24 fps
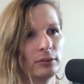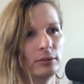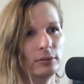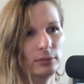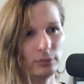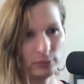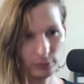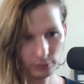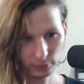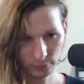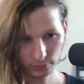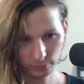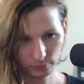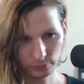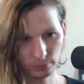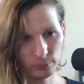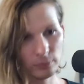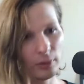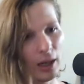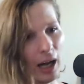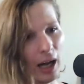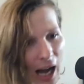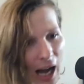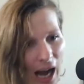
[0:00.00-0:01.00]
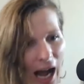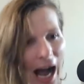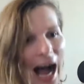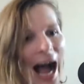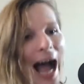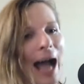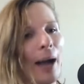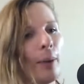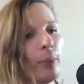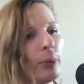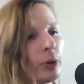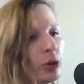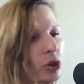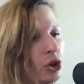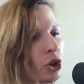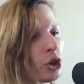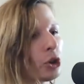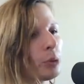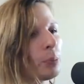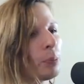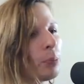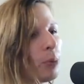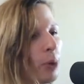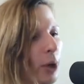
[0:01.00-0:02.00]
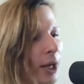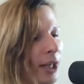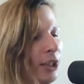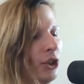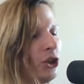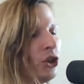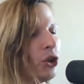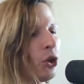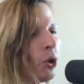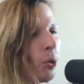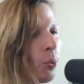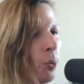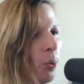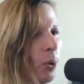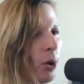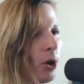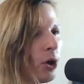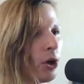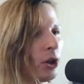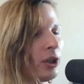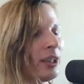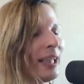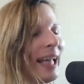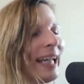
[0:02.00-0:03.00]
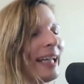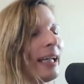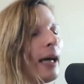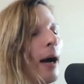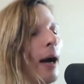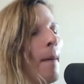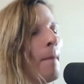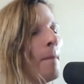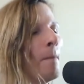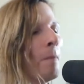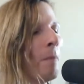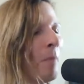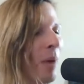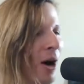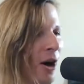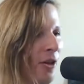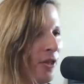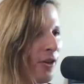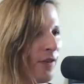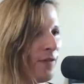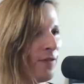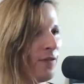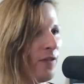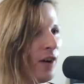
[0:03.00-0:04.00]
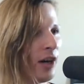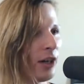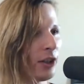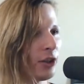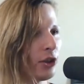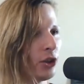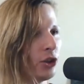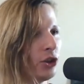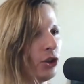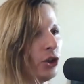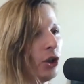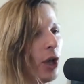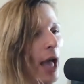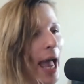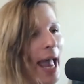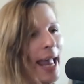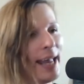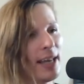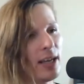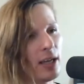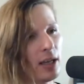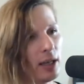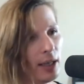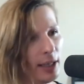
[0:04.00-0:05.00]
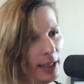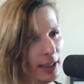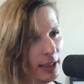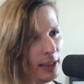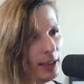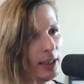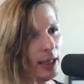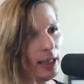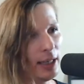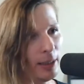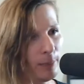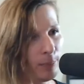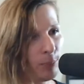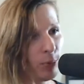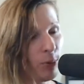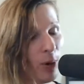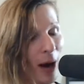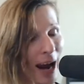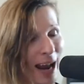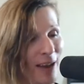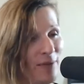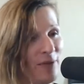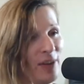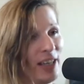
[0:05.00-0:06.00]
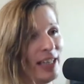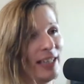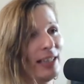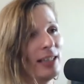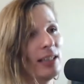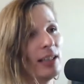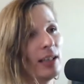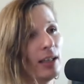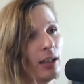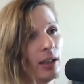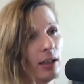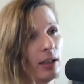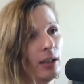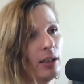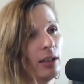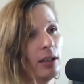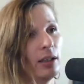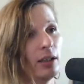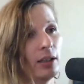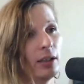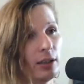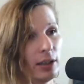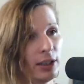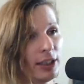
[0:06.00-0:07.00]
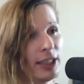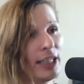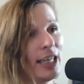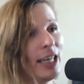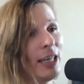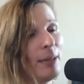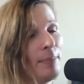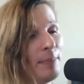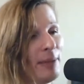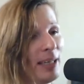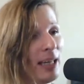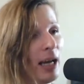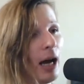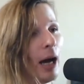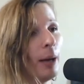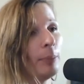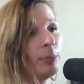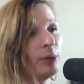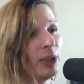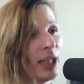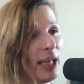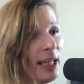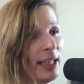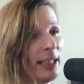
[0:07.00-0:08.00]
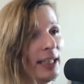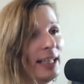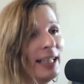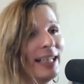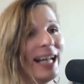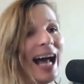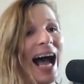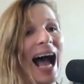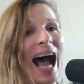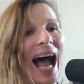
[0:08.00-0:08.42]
And I will spread your word like a motherfucker. Hey, in private, keep me updated.